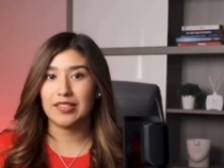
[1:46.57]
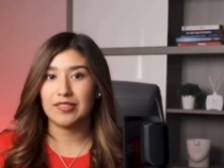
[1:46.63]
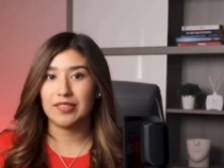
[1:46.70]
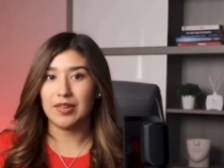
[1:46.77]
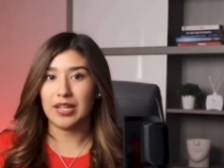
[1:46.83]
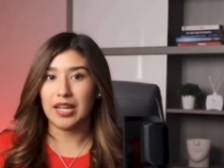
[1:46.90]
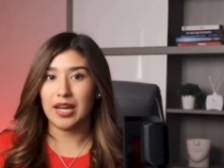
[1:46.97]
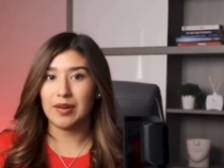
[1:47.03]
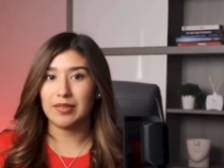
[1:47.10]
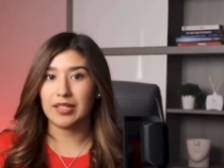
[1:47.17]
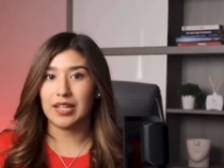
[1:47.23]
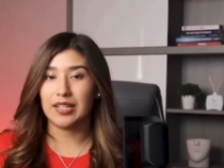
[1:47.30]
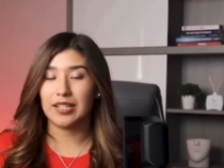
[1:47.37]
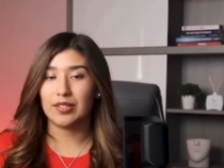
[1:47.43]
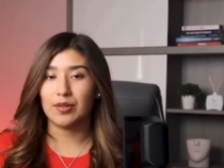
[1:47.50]
any free
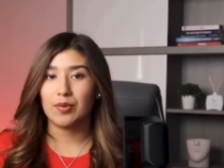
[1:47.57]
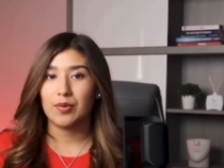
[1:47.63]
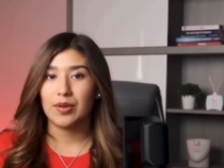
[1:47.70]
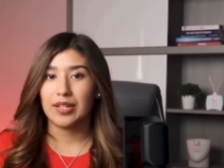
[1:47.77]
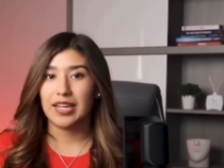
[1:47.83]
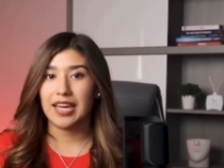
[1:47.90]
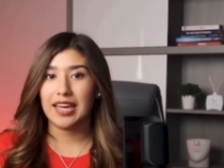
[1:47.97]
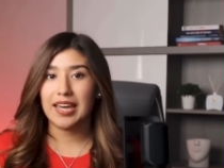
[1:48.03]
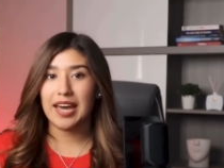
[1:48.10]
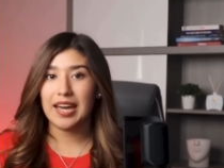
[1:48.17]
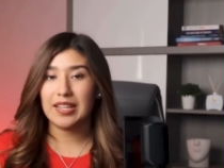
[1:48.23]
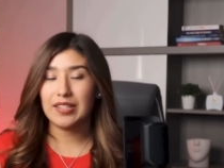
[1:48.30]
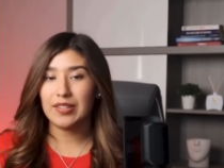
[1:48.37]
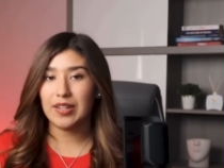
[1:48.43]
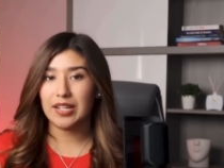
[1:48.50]
upscaling tool,
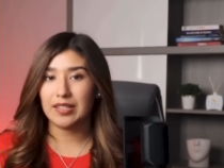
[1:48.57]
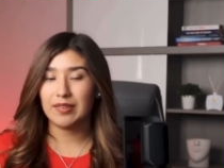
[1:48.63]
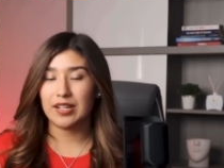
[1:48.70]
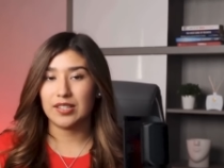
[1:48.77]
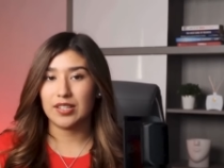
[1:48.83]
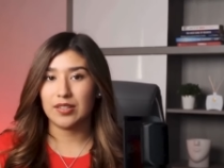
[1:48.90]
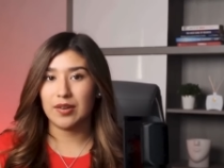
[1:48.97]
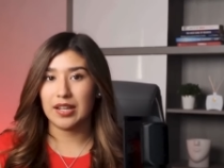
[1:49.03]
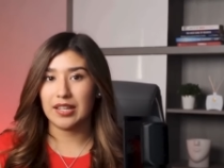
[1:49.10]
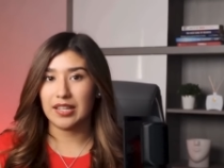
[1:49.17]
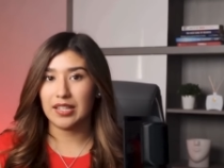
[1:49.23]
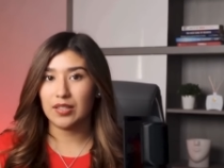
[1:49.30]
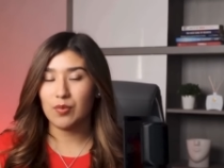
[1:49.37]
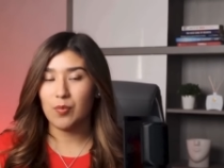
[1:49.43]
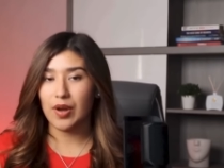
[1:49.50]
enhance your image to
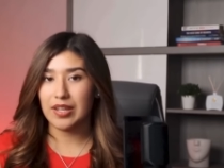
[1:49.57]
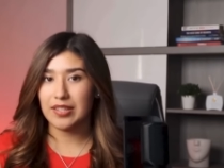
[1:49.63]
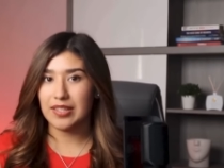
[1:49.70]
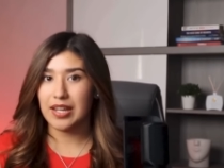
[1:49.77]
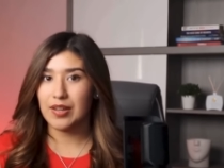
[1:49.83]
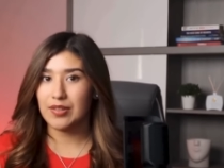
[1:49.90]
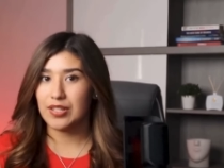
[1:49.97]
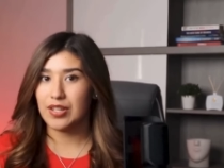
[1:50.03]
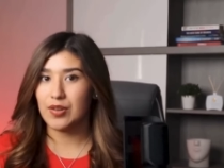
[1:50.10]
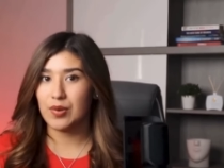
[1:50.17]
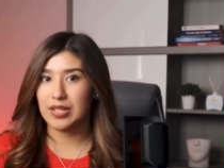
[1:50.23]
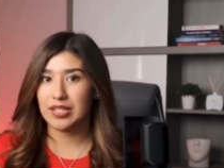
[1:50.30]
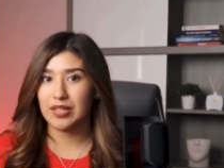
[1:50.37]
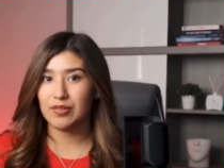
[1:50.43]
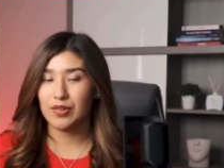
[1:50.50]
at least
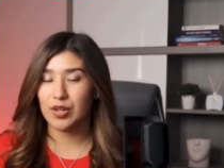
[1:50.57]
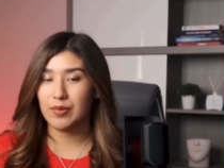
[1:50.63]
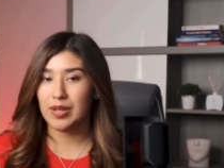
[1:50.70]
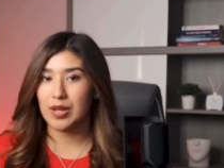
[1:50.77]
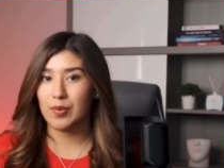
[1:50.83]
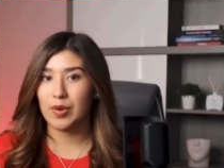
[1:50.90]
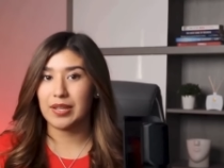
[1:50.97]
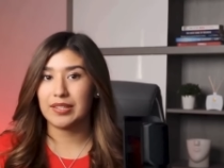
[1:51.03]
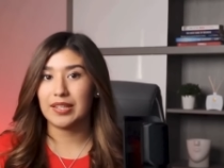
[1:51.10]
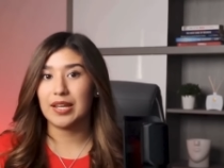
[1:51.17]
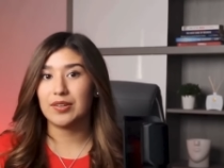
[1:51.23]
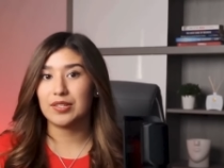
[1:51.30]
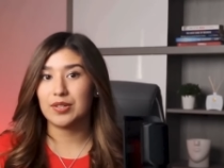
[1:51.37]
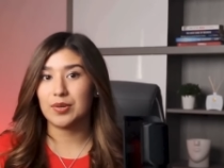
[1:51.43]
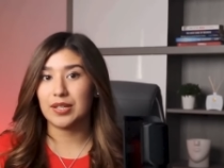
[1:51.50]
1024 by
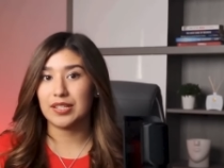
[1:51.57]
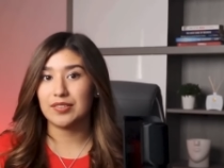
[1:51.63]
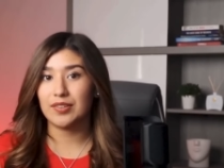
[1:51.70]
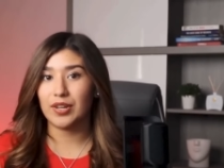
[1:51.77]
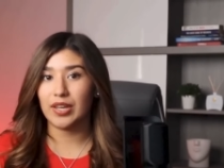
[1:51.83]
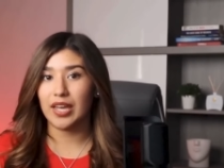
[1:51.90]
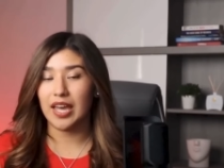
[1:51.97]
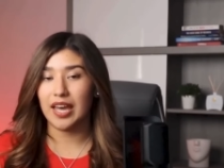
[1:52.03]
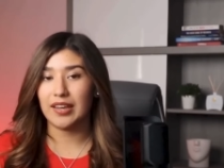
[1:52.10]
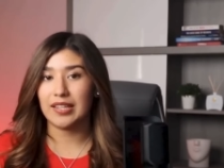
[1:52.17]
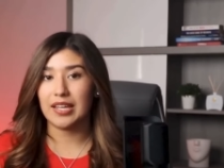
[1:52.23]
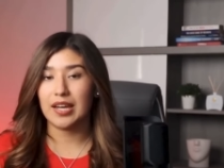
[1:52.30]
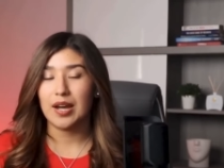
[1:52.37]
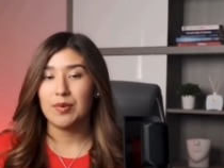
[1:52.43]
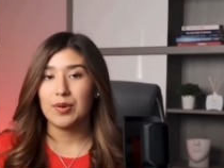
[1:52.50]
1024,
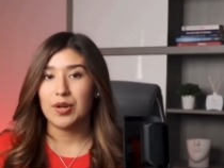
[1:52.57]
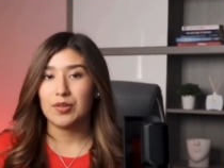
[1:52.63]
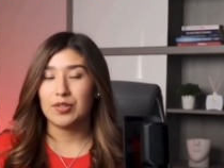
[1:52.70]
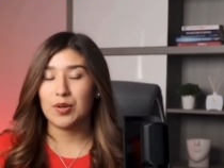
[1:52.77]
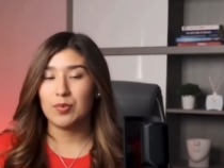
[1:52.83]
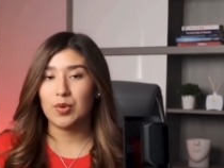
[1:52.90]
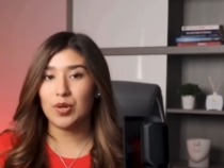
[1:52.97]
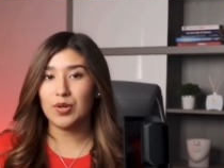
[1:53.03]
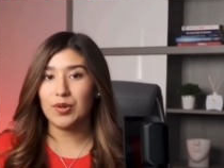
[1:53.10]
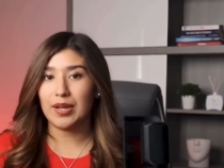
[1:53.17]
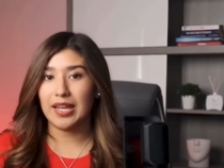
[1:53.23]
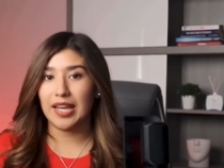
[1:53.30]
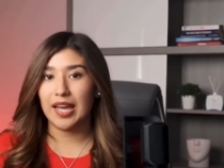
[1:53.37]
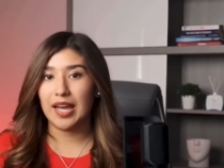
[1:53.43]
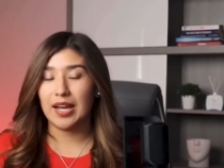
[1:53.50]
then upload to
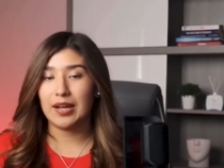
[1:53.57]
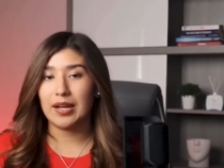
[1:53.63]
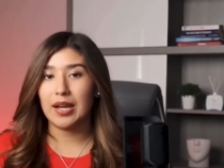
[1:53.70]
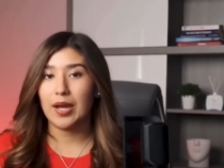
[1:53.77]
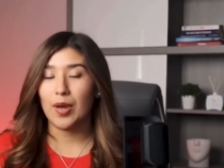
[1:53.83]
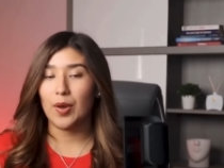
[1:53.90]
Pollo AI.